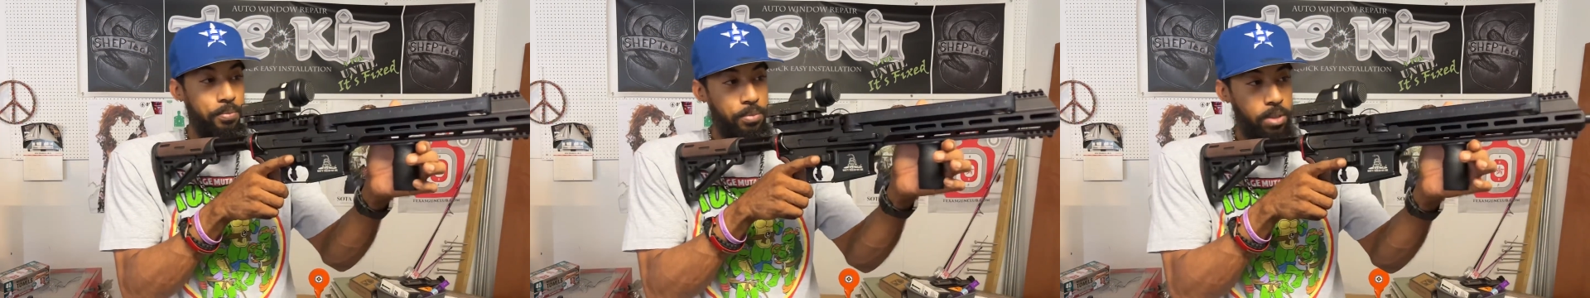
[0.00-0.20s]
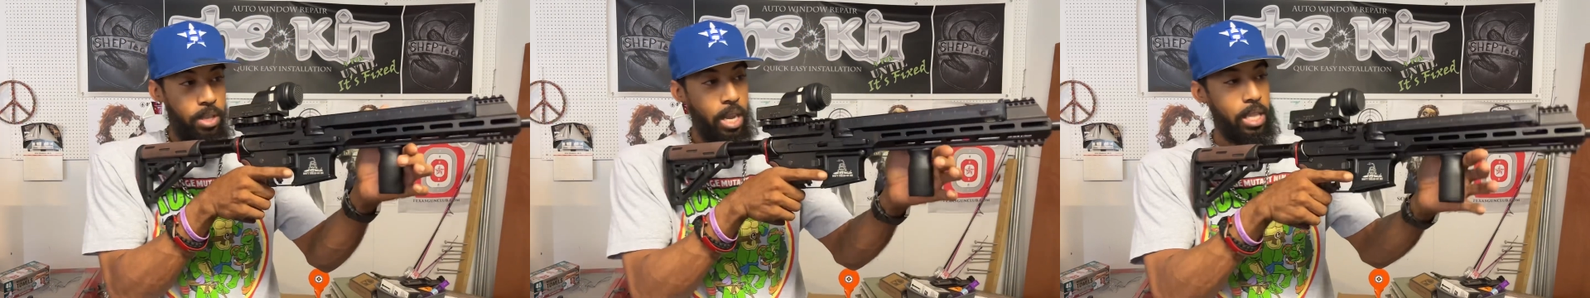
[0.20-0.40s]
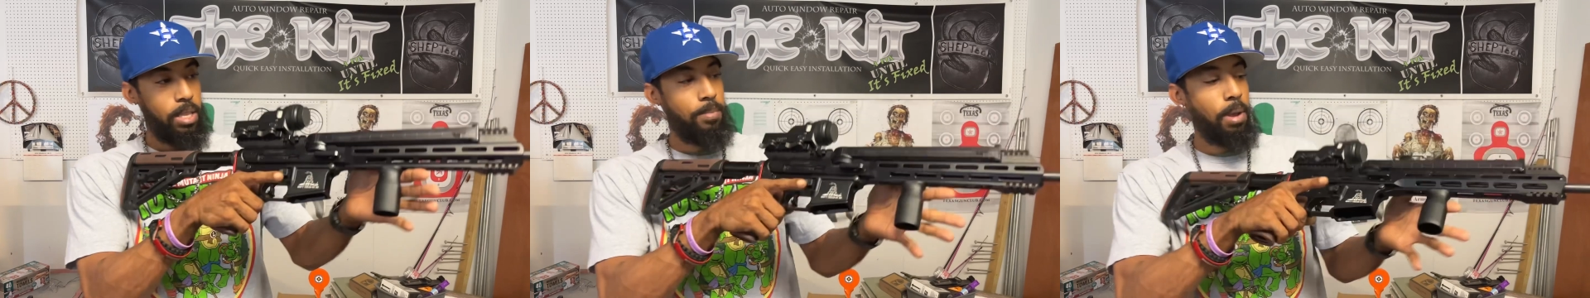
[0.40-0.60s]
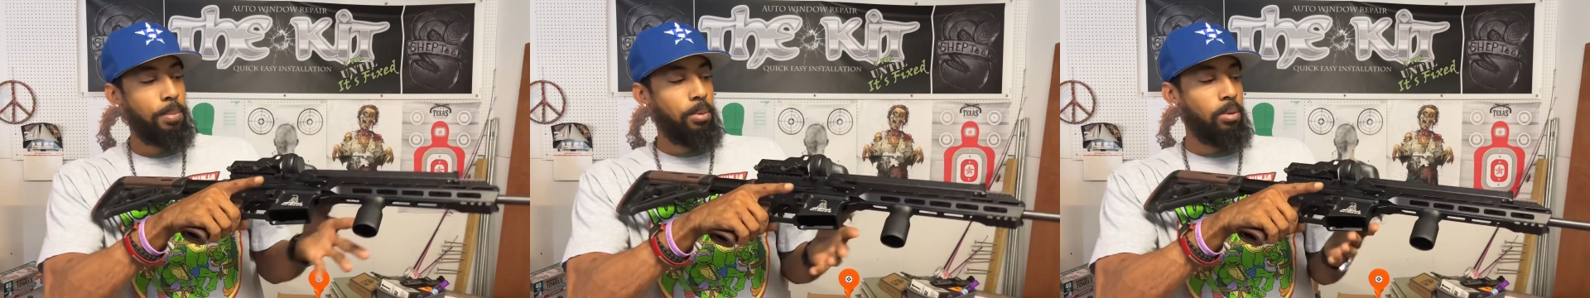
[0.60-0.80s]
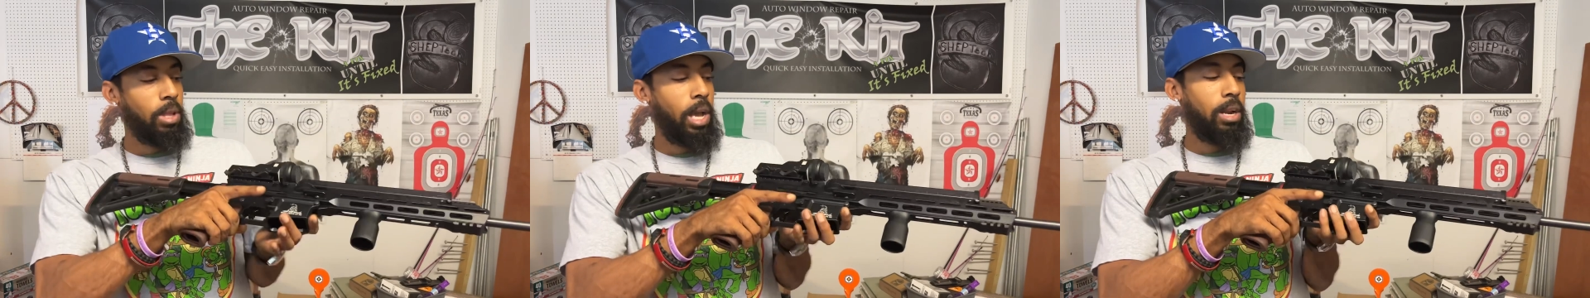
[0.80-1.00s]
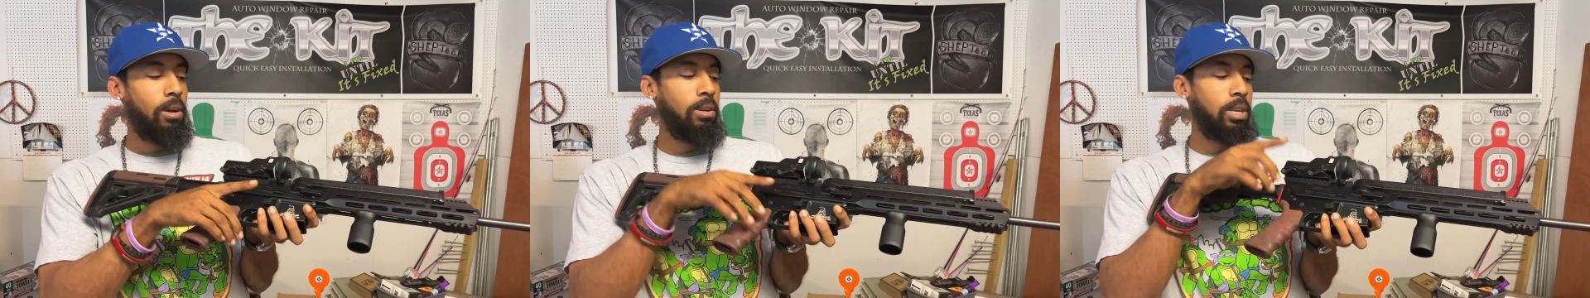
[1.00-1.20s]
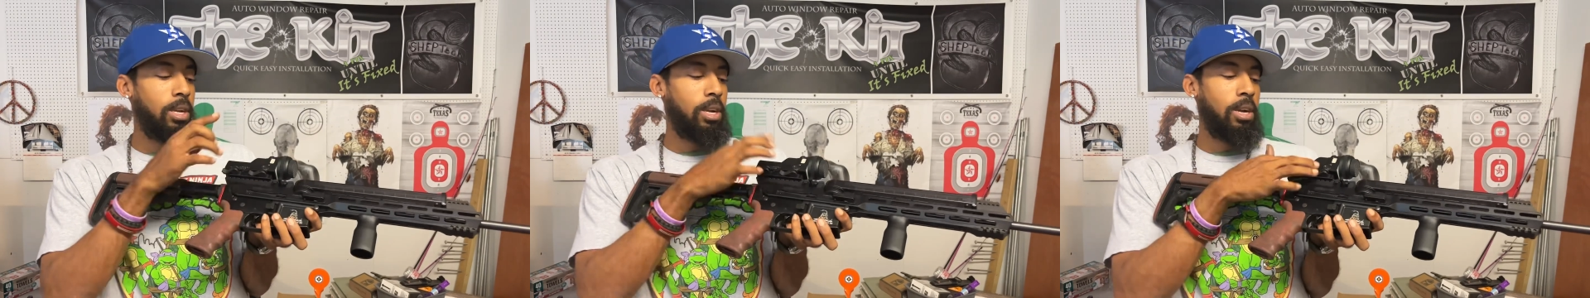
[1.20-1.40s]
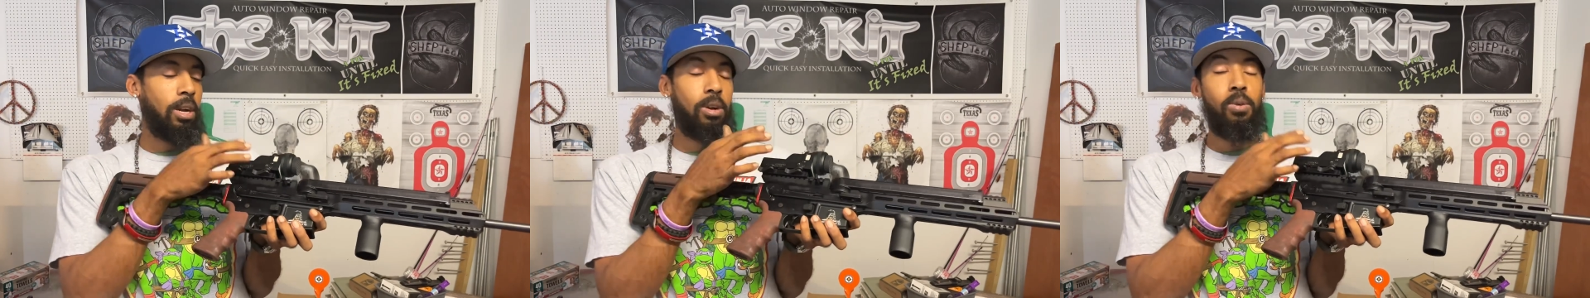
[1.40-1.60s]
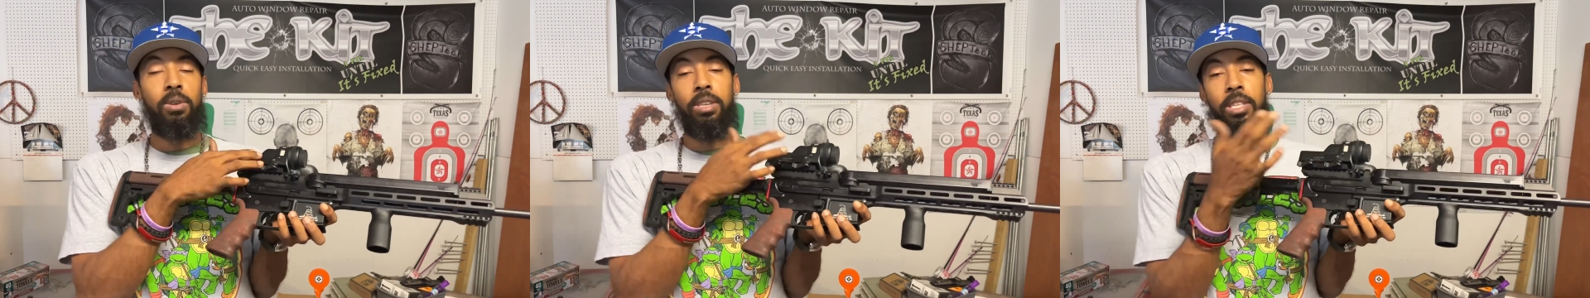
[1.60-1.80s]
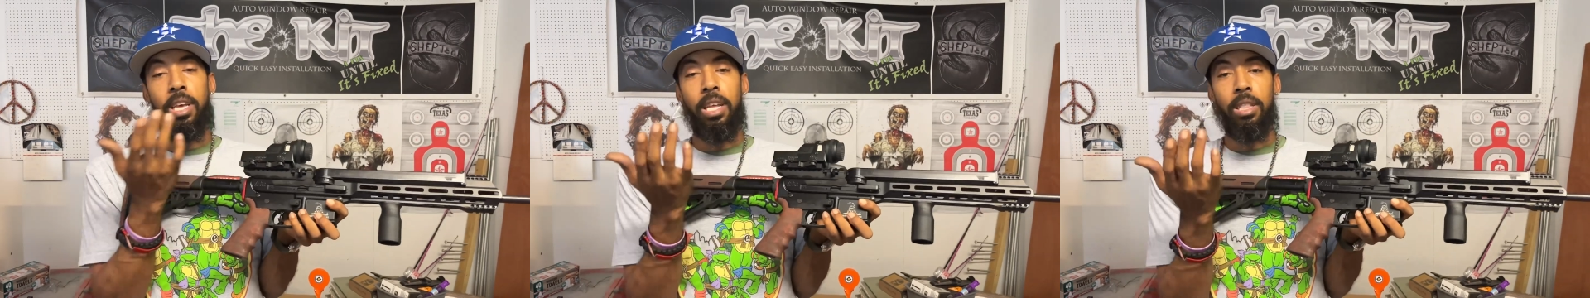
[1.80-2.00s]
You got the Nepro light on here. I'll go
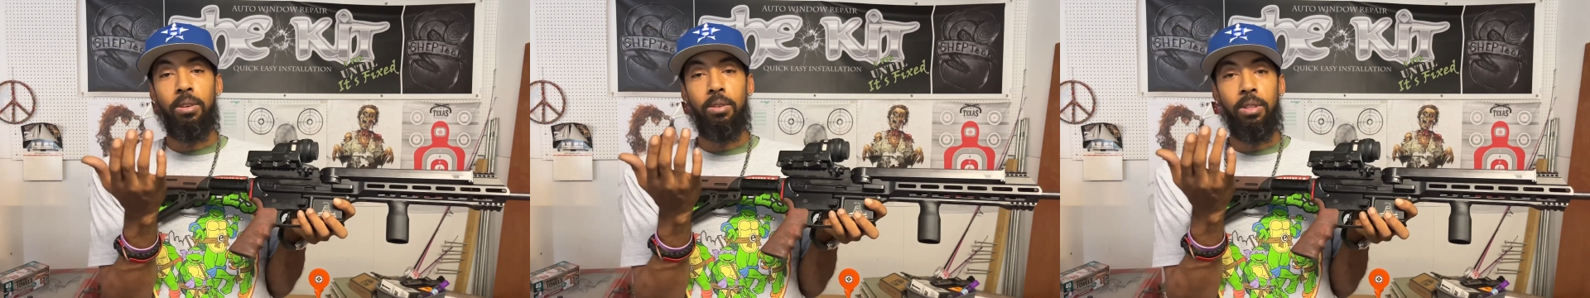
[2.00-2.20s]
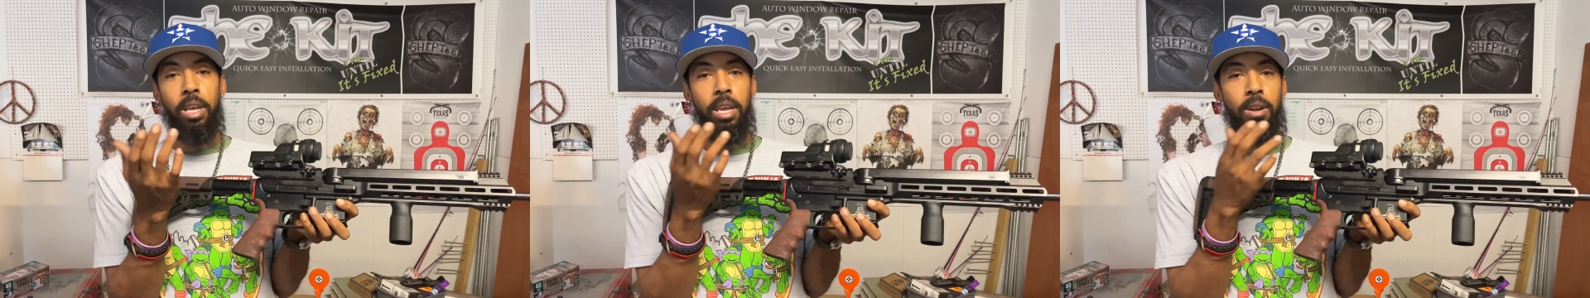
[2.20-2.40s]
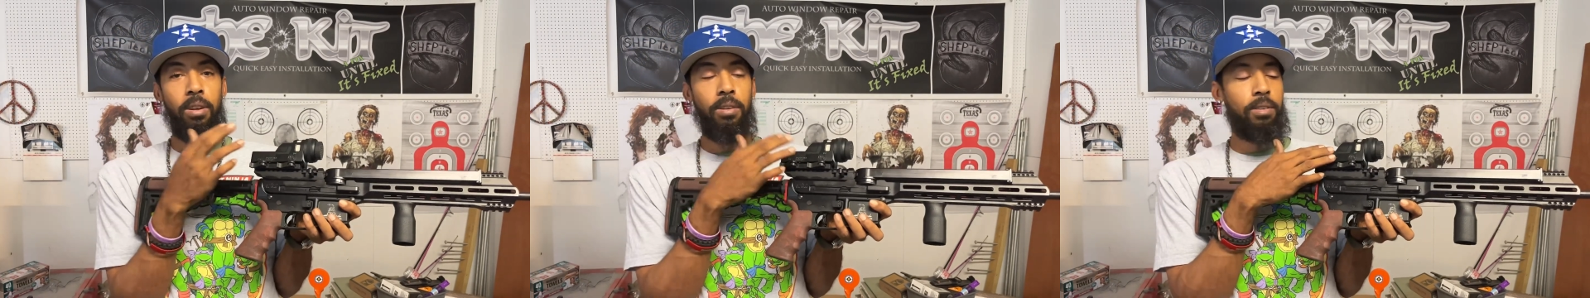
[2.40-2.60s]
into that a little later.